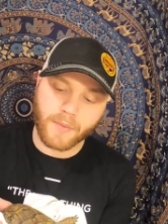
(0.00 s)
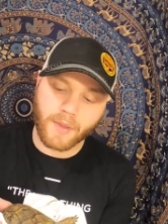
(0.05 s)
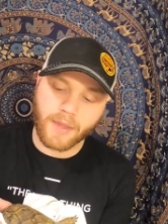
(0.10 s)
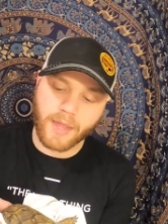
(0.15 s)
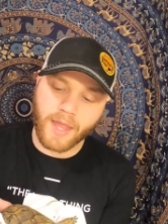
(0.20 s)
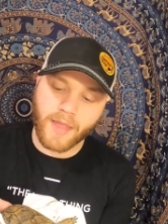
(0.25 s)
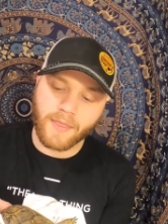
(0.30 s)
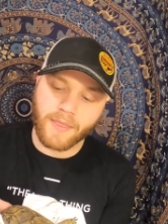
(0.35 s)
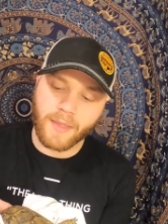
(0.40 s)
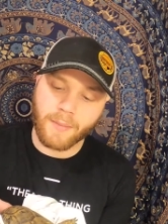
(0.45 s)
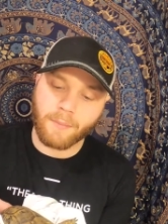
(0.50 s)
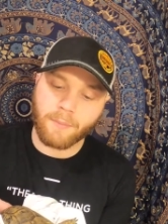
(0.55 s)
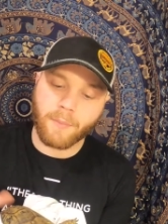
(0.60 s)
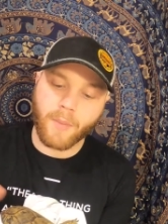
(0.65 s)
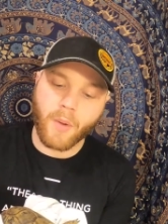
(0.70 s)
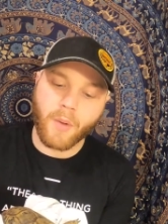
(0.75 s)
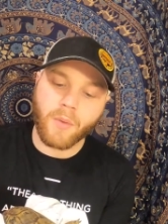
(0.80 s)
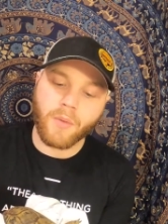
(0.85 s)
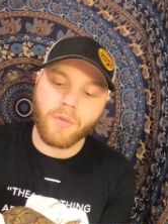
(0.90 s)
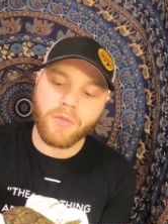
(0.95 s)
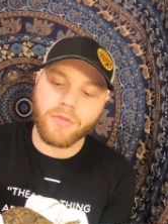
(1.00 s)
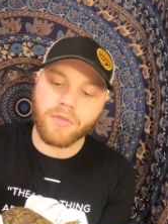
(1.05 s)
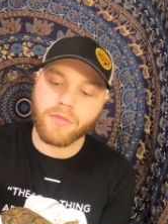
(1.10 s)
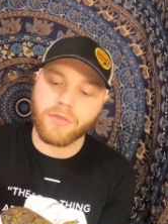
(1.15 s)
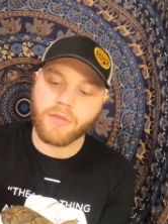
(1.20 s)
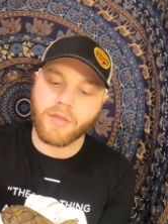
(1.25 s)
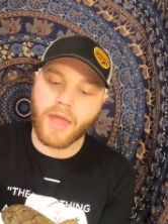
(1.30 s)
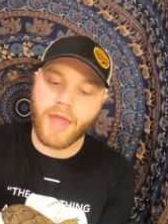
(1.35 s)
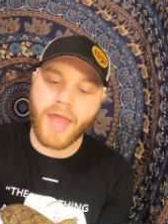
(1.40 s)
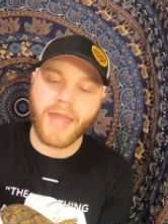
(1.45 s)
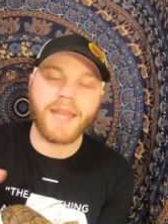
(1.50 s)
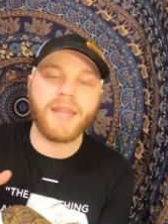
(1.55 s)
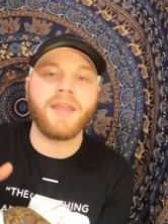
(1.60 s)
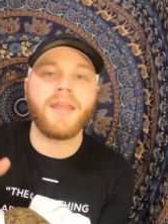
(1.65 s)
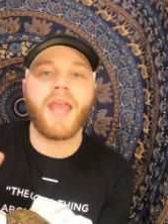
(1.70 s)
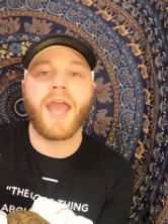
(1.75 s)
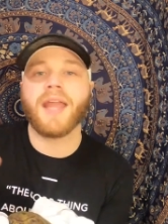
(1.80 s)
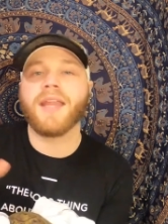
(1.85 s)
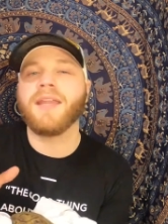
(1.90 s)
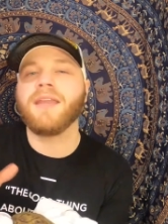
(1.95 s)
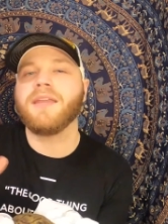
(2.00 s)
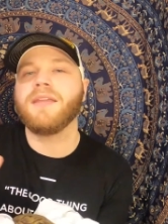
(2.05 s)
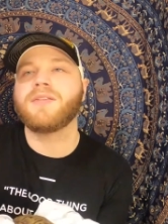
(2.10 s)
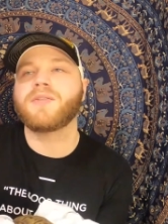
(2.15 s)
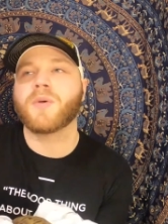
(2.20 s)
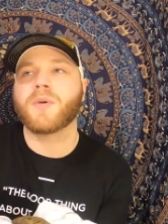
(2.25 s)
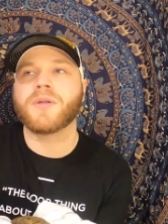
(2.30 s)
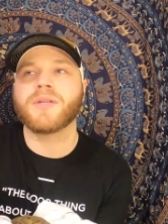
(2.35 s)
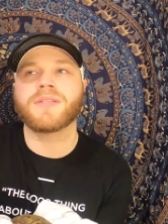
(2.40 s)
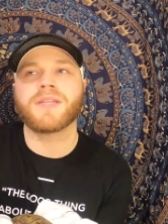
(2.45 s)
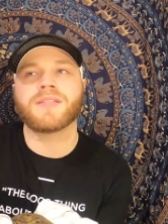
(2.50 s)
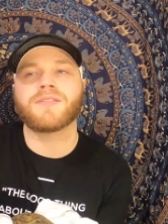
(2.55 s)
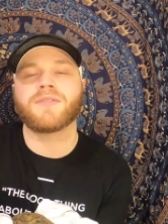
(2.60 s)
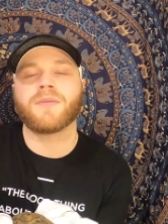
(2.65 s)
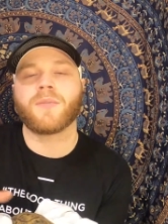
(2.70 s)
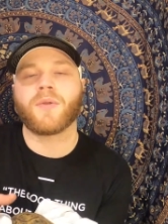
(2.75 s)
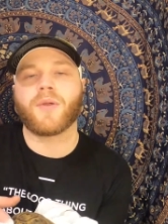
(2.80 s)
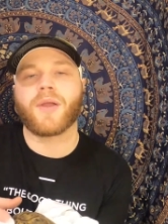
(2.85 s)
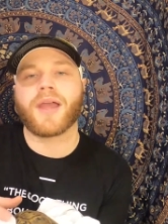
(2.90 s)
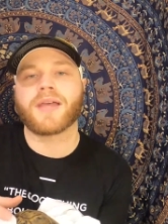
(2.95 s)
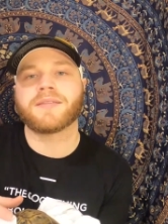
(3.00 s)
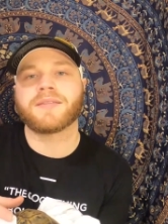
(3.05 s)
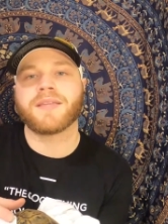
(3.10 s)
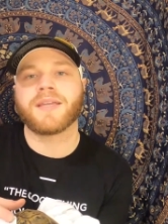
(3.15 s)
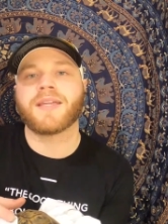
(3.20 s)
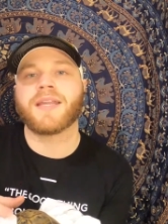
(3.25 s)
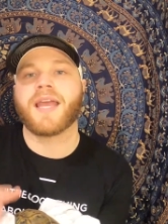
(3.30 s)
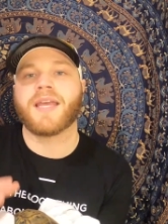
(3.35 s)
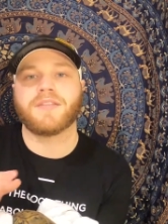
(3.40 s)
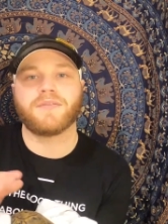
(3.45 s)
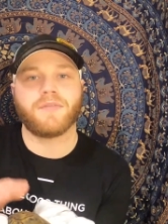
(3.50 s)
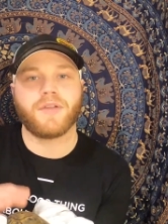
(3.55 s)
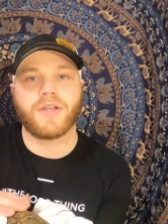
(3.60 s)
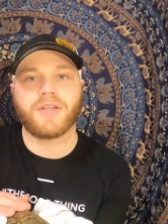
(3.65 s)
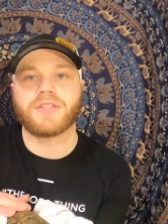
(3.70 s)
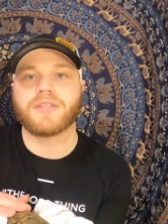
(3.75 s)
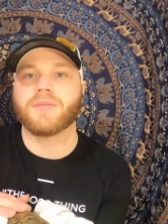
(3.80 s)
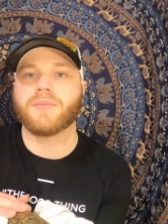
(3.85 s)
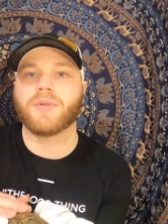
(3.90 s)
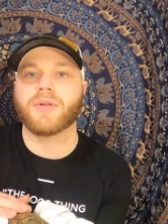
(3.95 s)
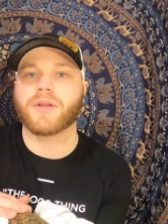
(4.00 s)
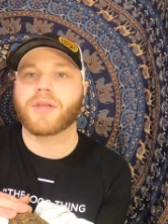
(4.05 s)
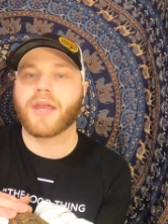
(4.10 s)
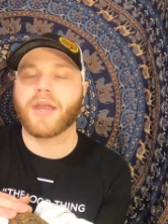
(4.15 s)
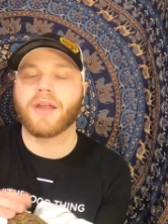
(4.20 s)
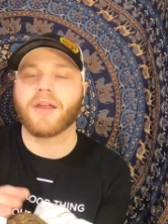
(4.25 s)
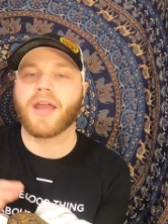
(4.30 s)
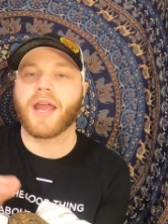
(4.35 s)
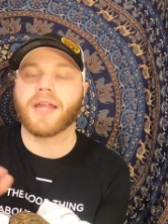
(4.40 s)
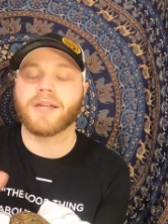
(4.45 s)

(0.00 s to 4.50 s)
And they both, any tortoise that's from the grassland has very similar care.